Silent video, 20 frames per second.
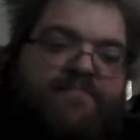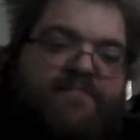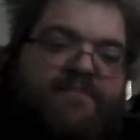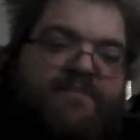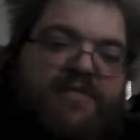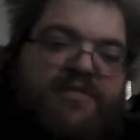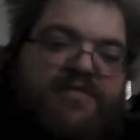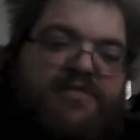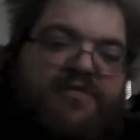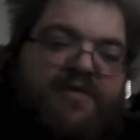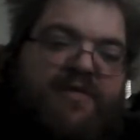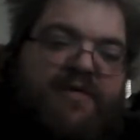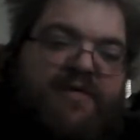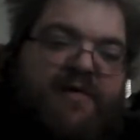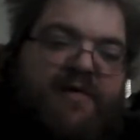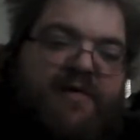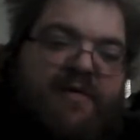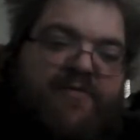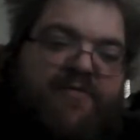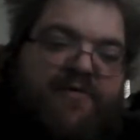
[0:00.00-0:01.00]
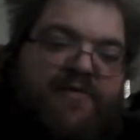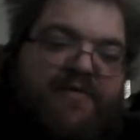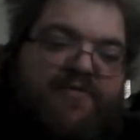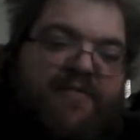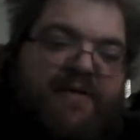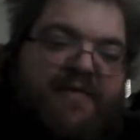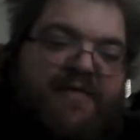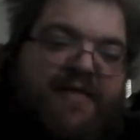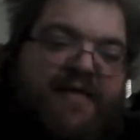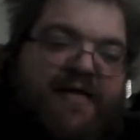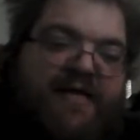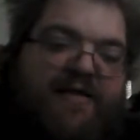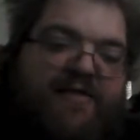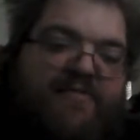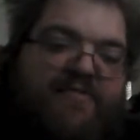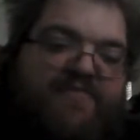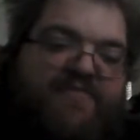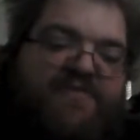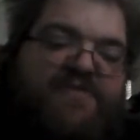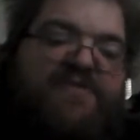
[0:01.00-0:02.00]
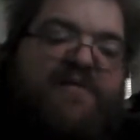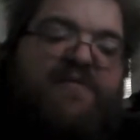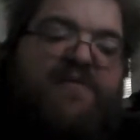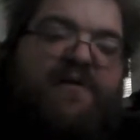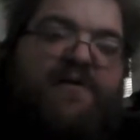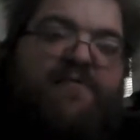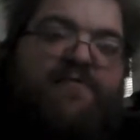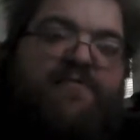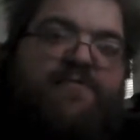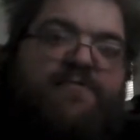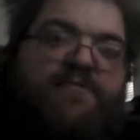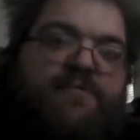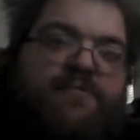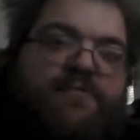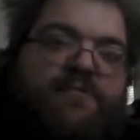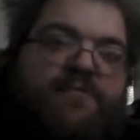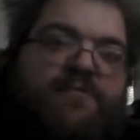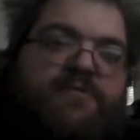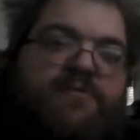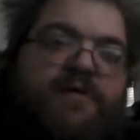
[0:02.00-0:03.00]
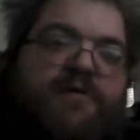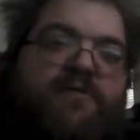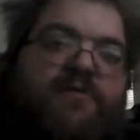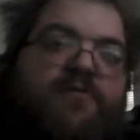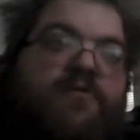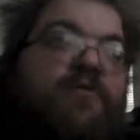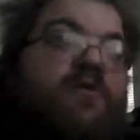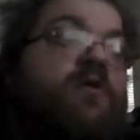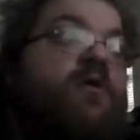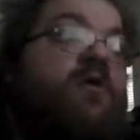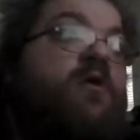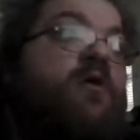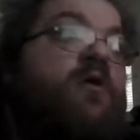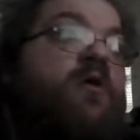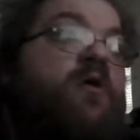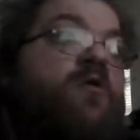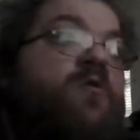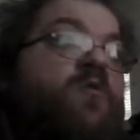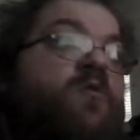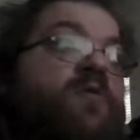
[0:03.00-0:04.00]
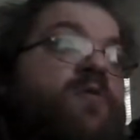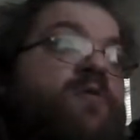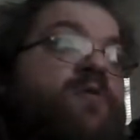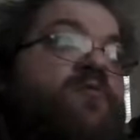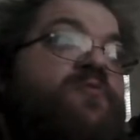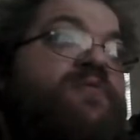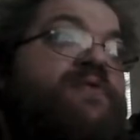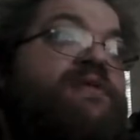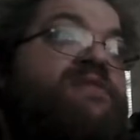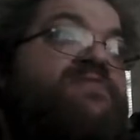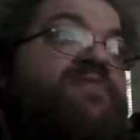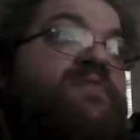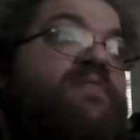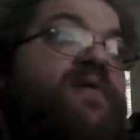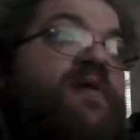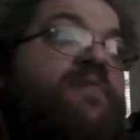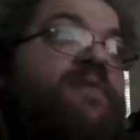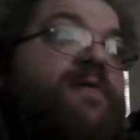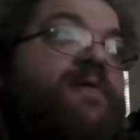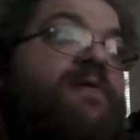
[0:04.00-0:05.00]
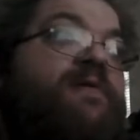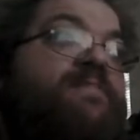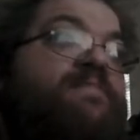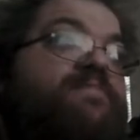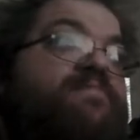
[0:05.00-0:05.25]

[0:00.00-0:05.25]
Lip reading: digitally, and I wanted to make that physically. So we're going to go with this for a Belmont.